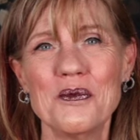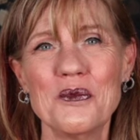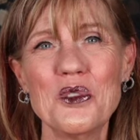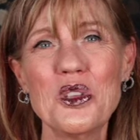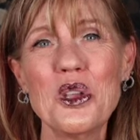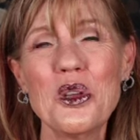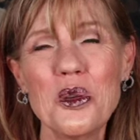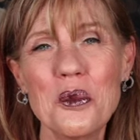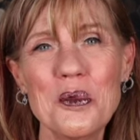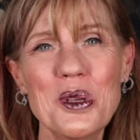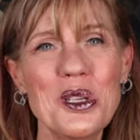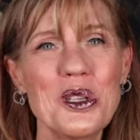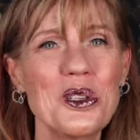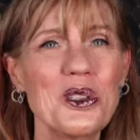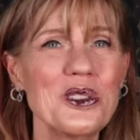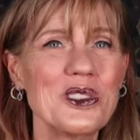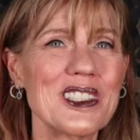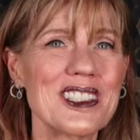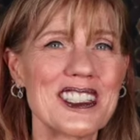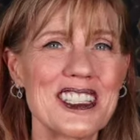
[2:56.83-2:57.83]
new
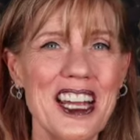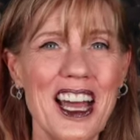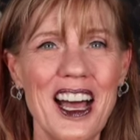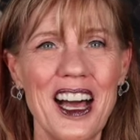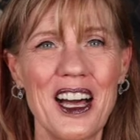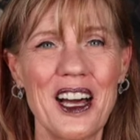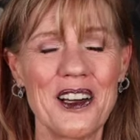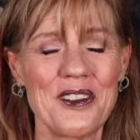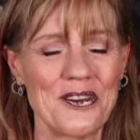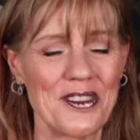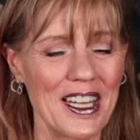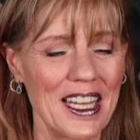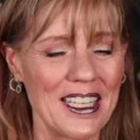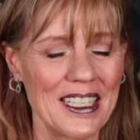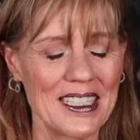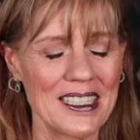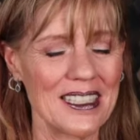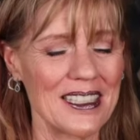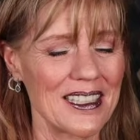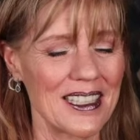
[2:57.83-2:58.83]
moon stuff,
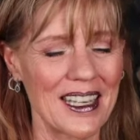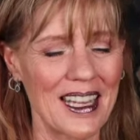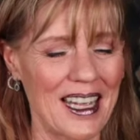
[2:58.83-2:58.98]
and